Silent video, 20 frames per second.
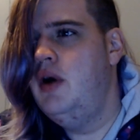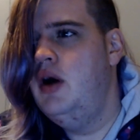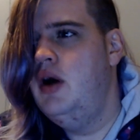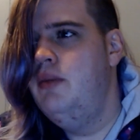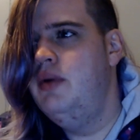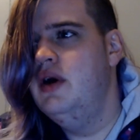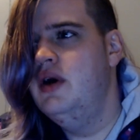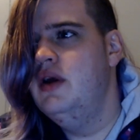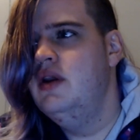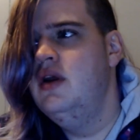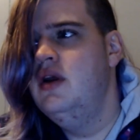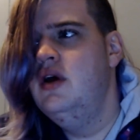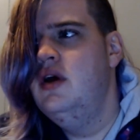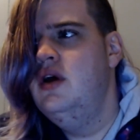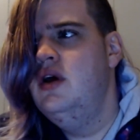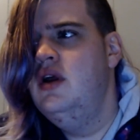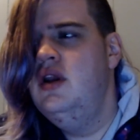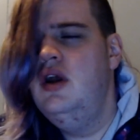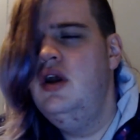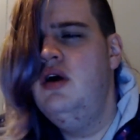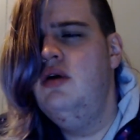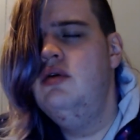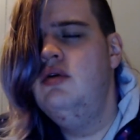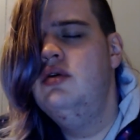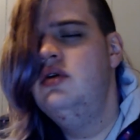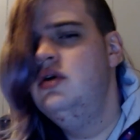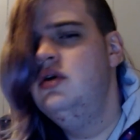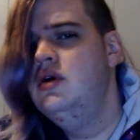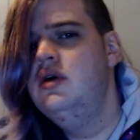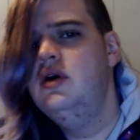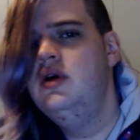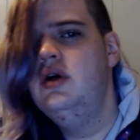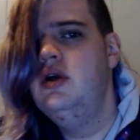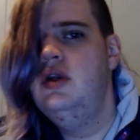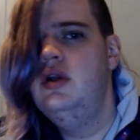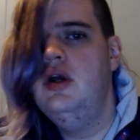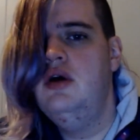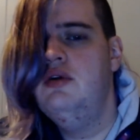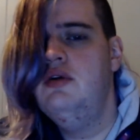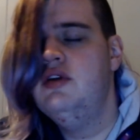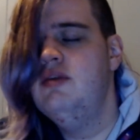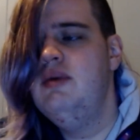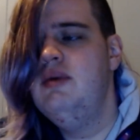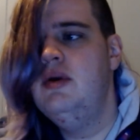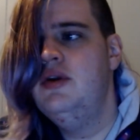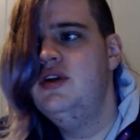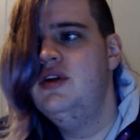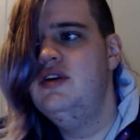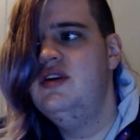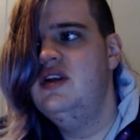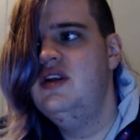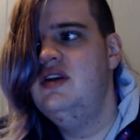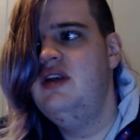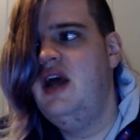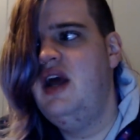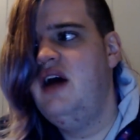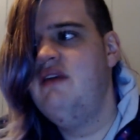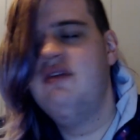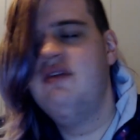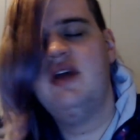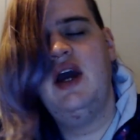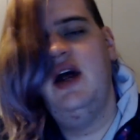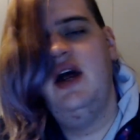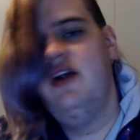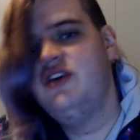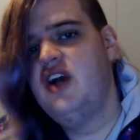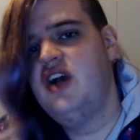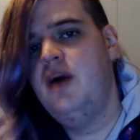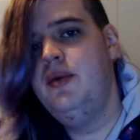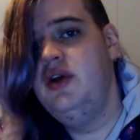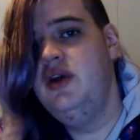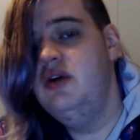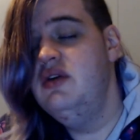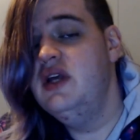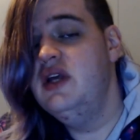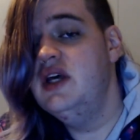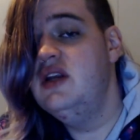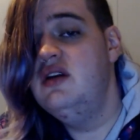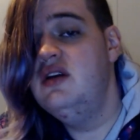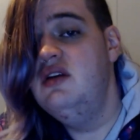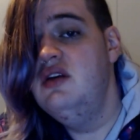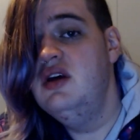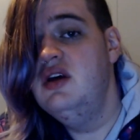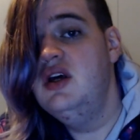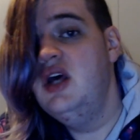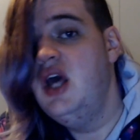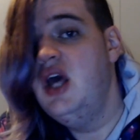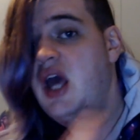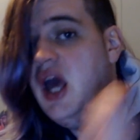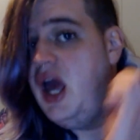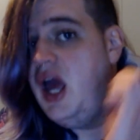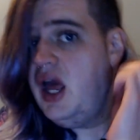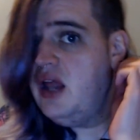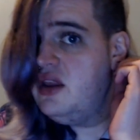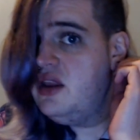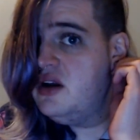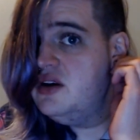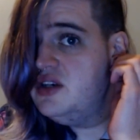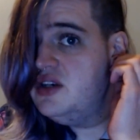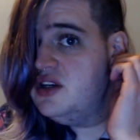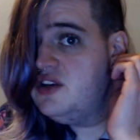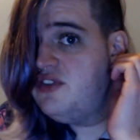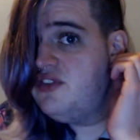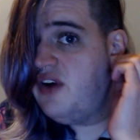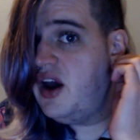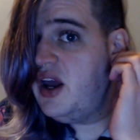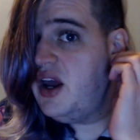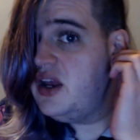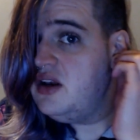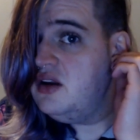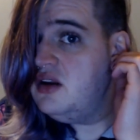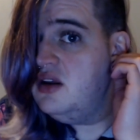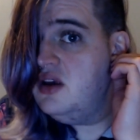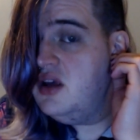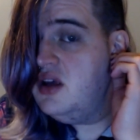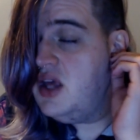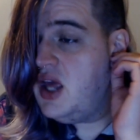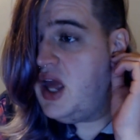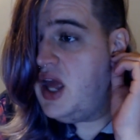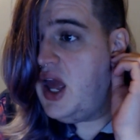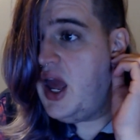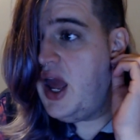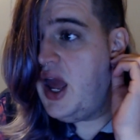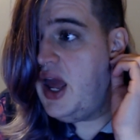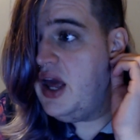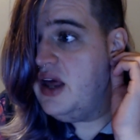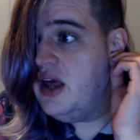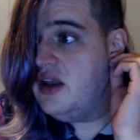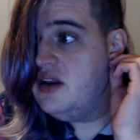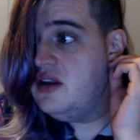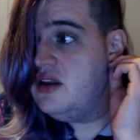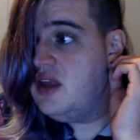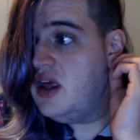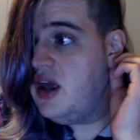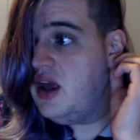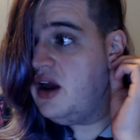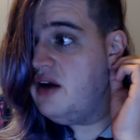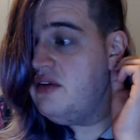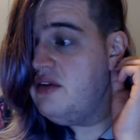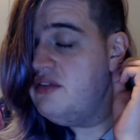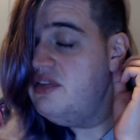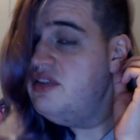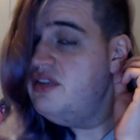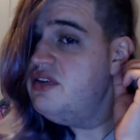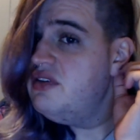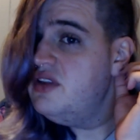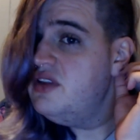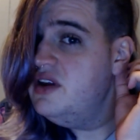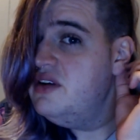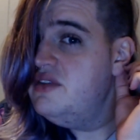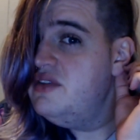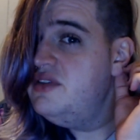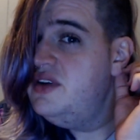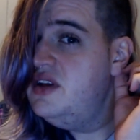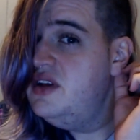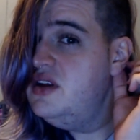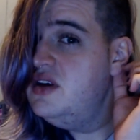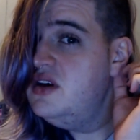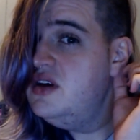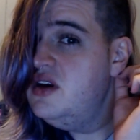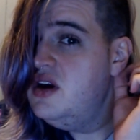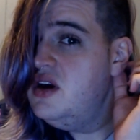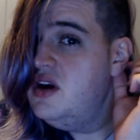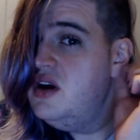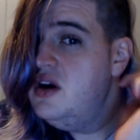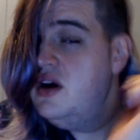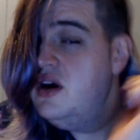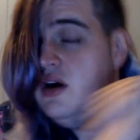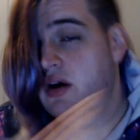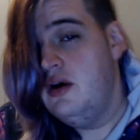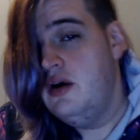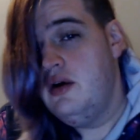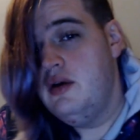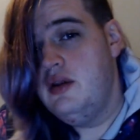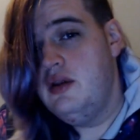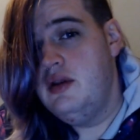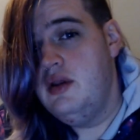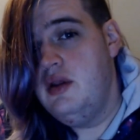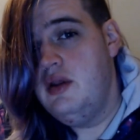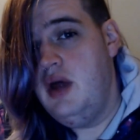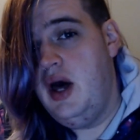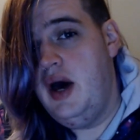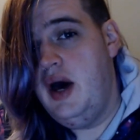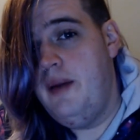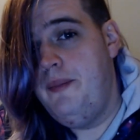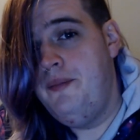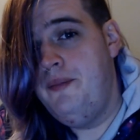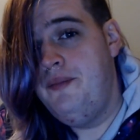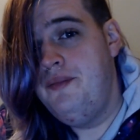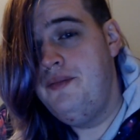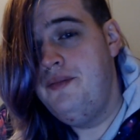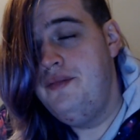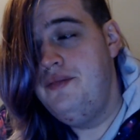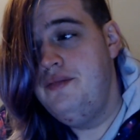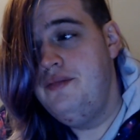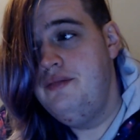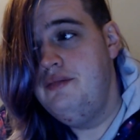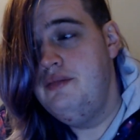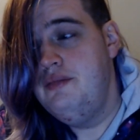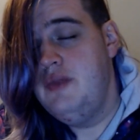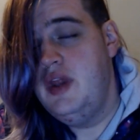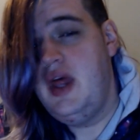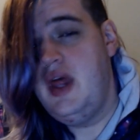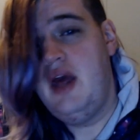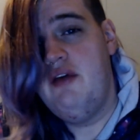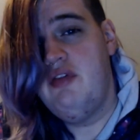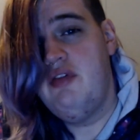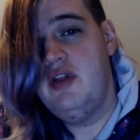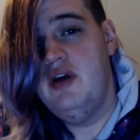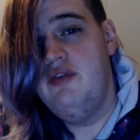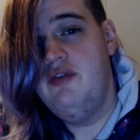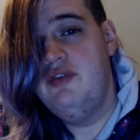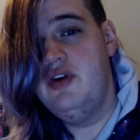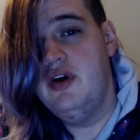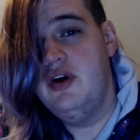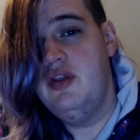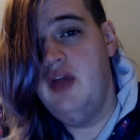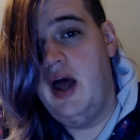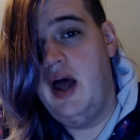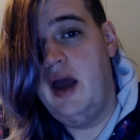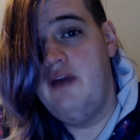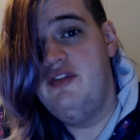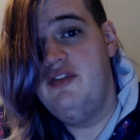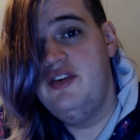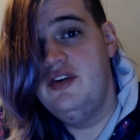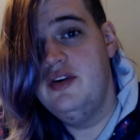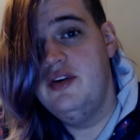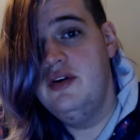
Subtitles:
But no, no, some people just didn't have the kind of trauma you did, and they're just fine. And they have lived, good lives.